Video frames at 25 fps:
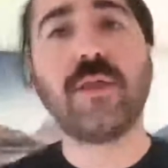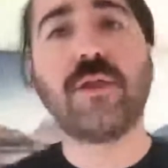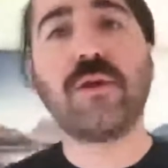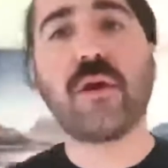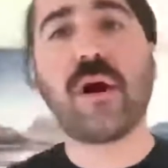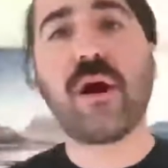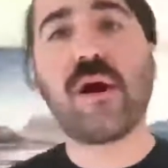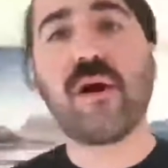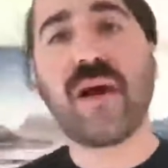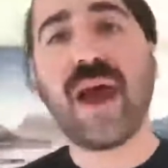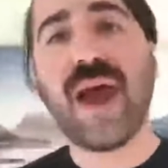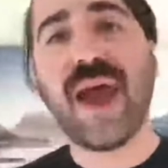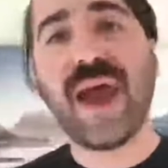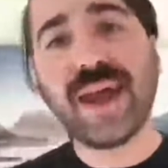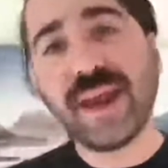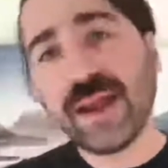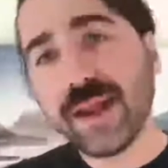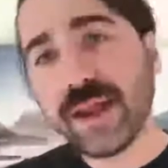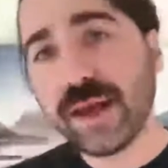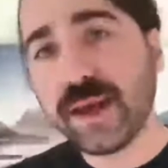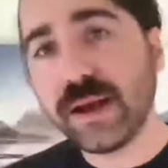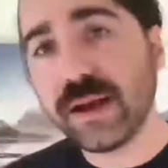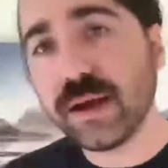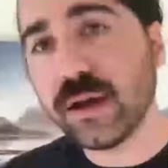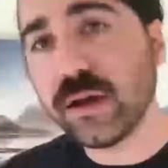There are
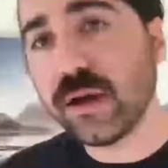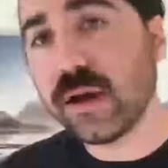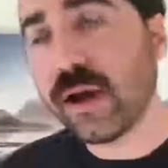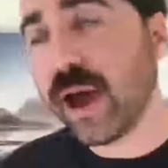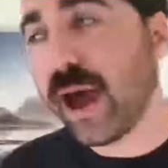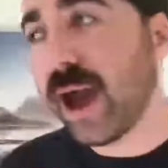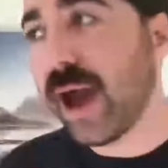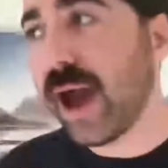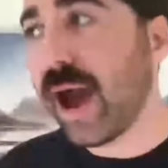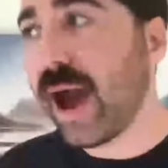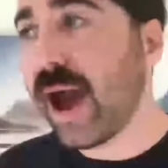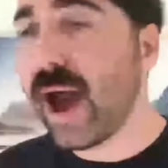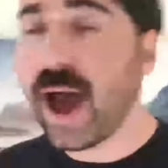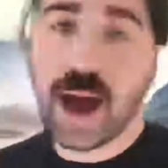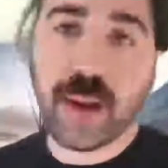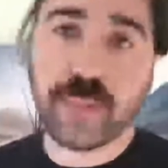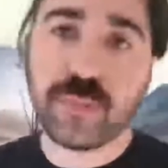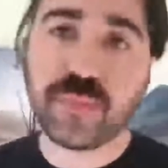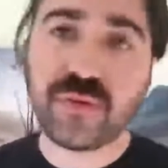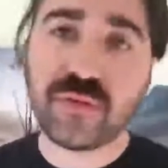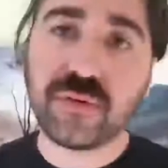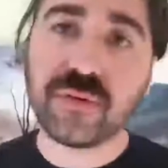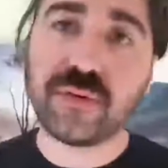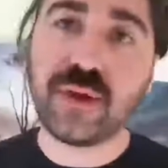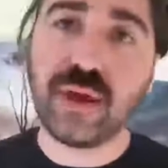editing
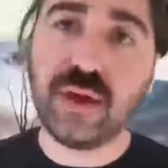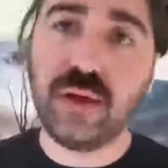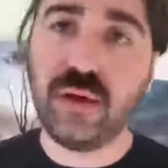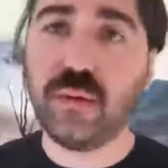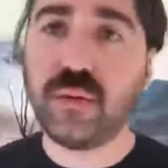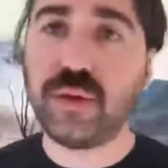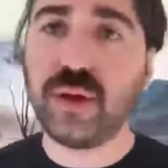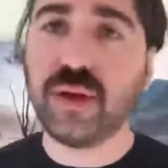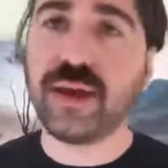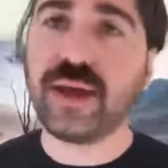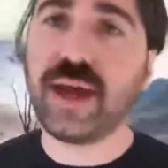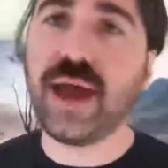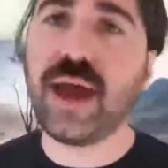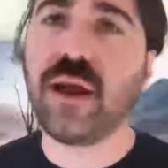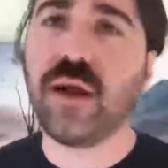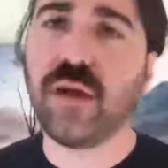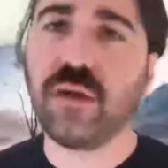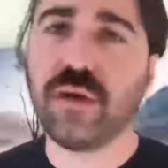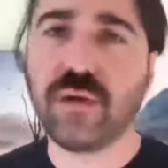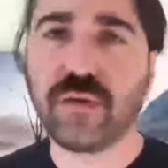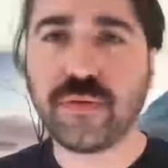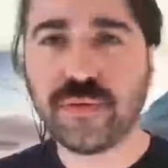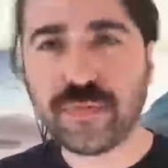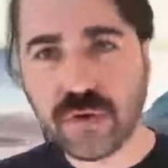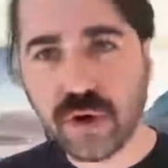apps that you can get on
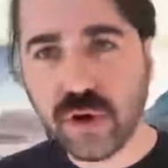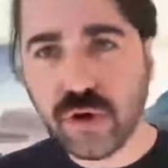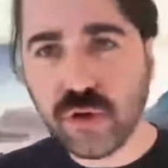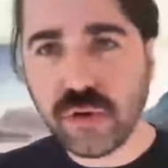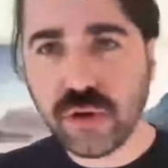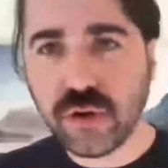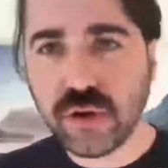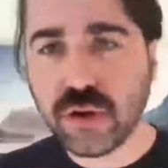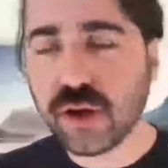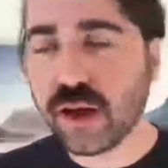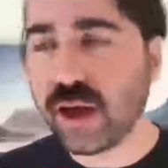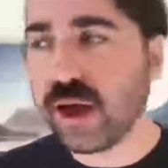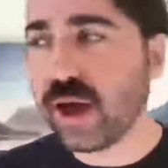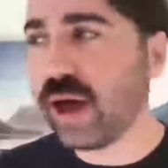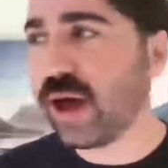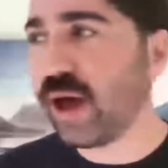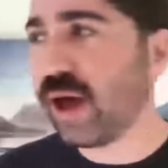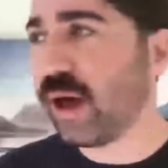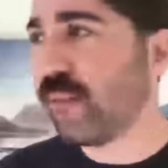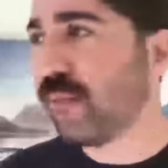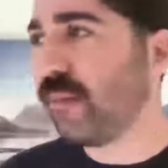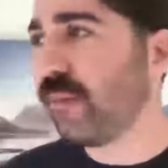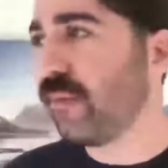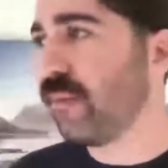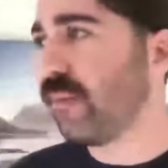your
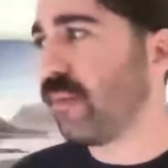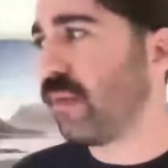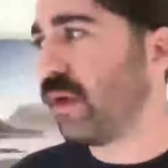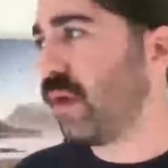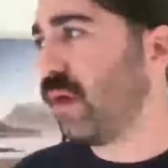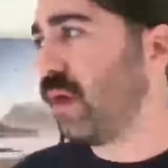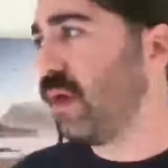phone.